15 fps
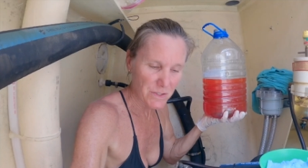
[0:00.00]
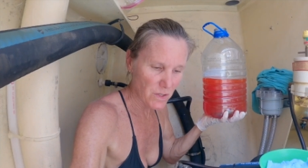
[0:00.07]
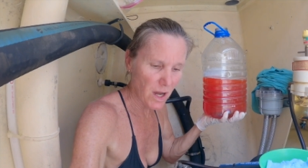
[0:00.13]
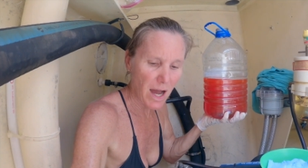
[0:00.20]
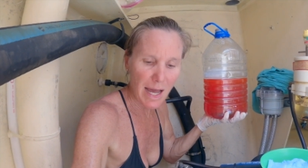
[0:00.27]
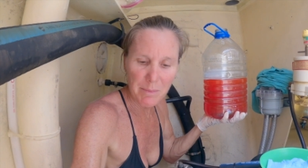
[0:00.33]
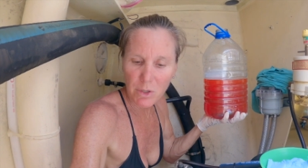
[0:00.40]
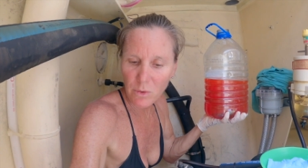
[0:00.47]
So
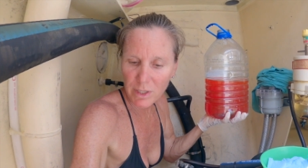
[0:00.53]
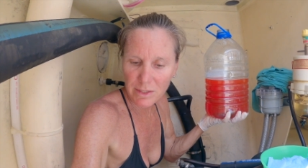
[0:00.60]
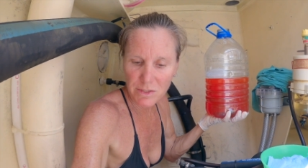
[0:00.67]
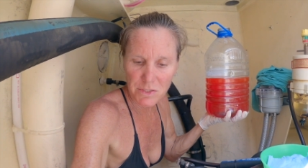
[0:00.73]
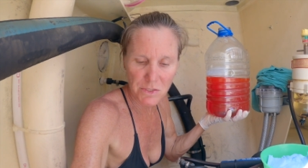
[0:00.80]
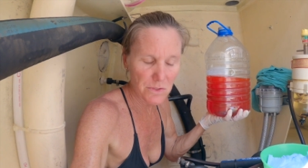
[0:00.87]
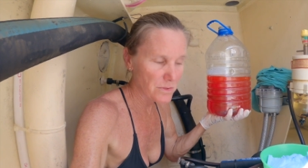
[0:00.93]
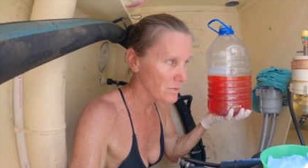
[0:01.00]
I'm going
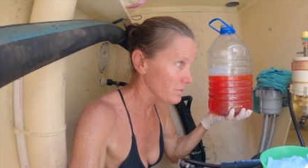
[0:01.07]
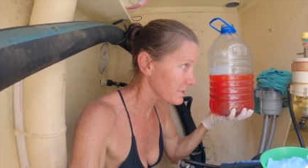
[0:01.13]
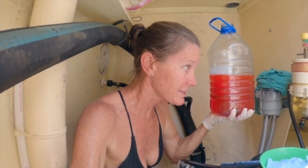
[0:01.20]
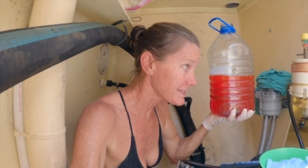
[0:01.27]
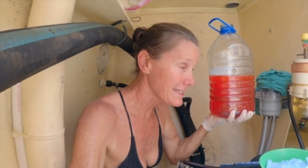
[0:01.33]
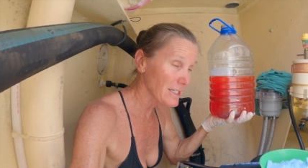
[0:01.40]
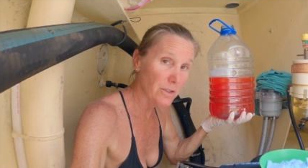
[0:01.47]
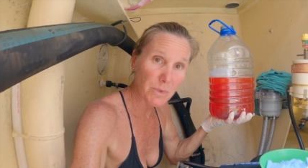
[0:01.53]
to
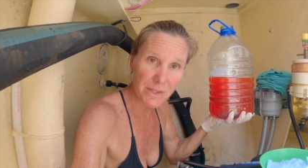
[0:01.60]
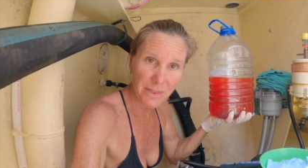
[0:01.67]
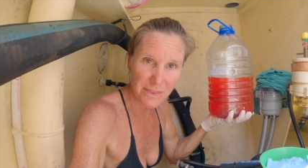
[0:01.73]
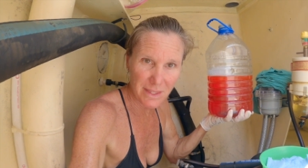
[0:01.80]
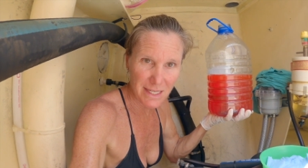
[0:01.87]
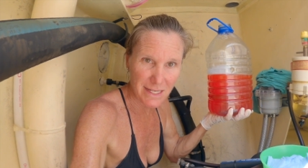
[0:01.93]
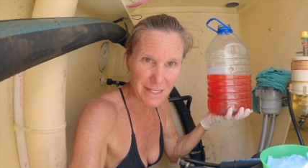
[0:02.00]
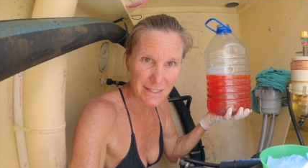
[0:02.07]
deal with
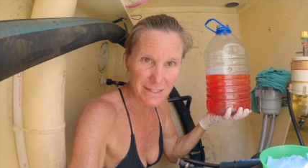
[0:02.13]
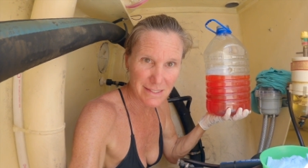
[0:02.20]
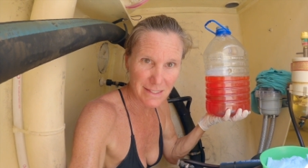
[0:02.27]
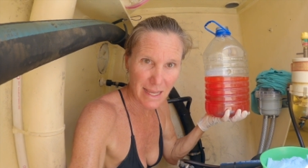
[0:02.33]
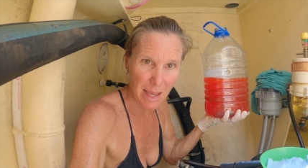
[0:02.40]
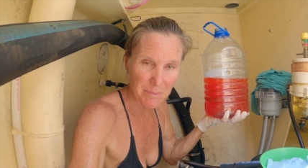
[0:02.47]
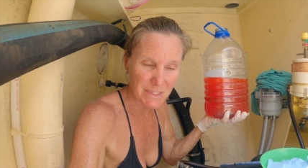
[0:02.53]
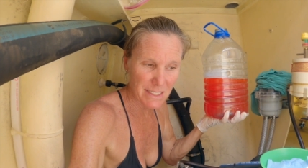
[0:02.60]
these,
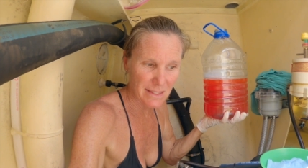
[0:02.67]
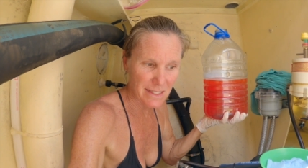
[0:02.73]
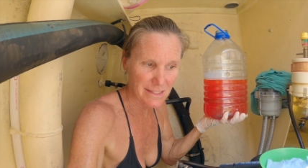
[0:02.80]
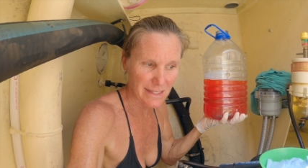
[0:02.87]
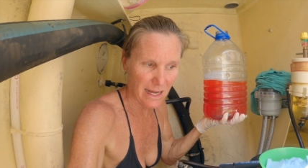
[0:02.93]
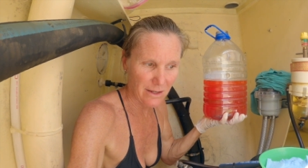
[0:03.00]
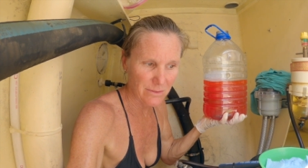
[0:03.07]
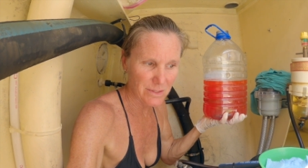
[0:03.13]
empty these
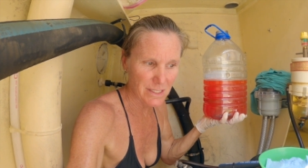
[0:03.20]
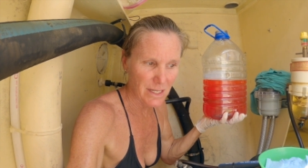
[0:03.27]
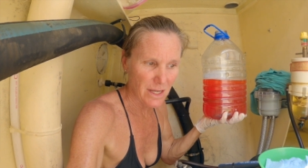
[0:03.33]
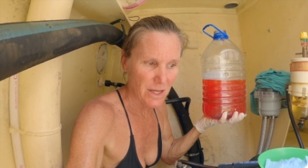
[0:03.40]
out,